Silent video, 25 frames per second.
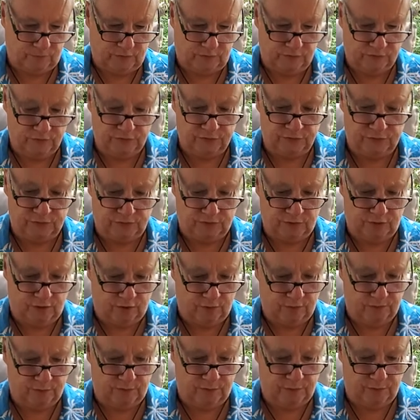This is
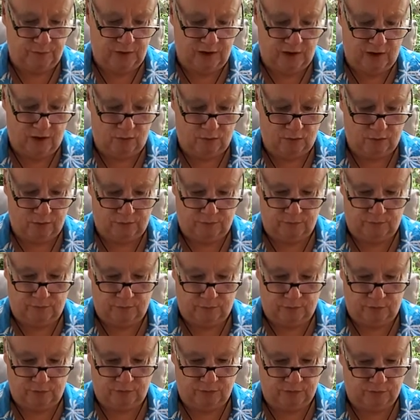the power of the
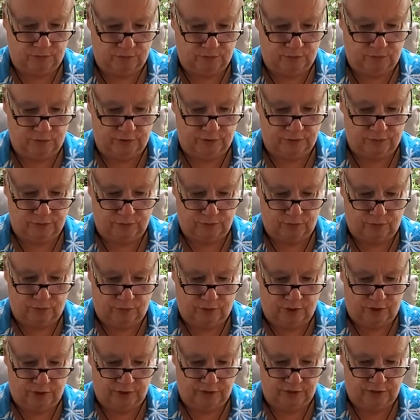Mercury
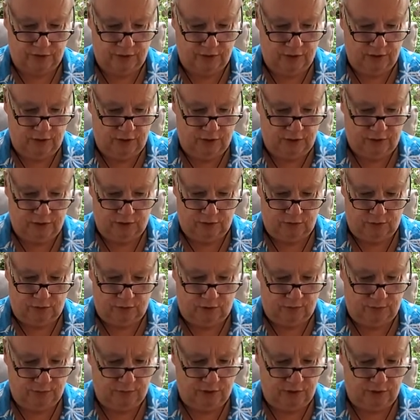retrograde. And
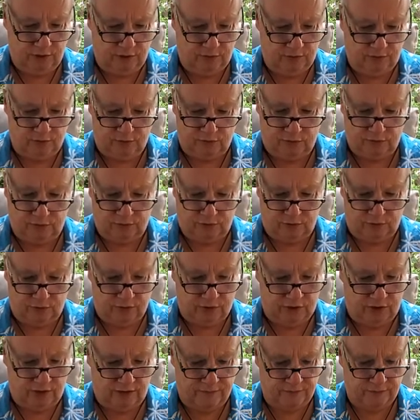I'm kind of
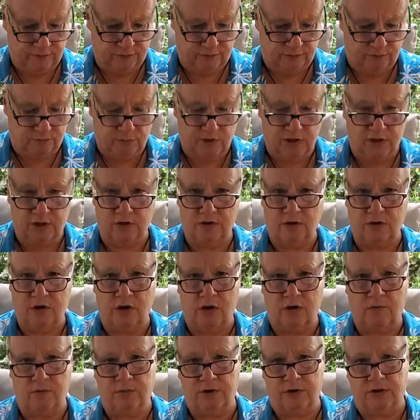mercurial, I have to admit,
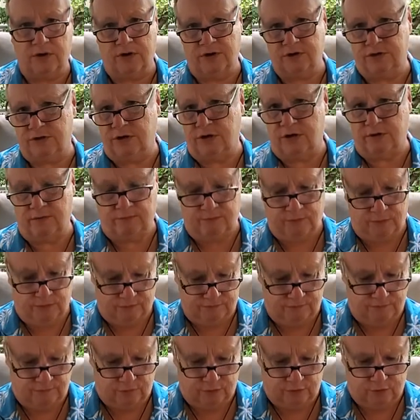because I have
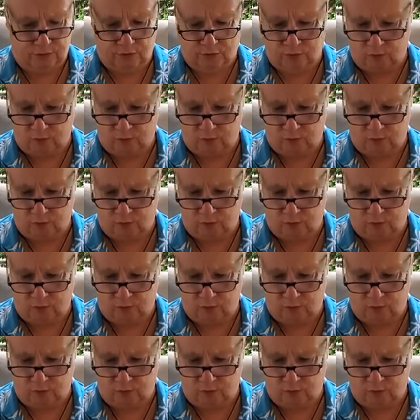a Virgo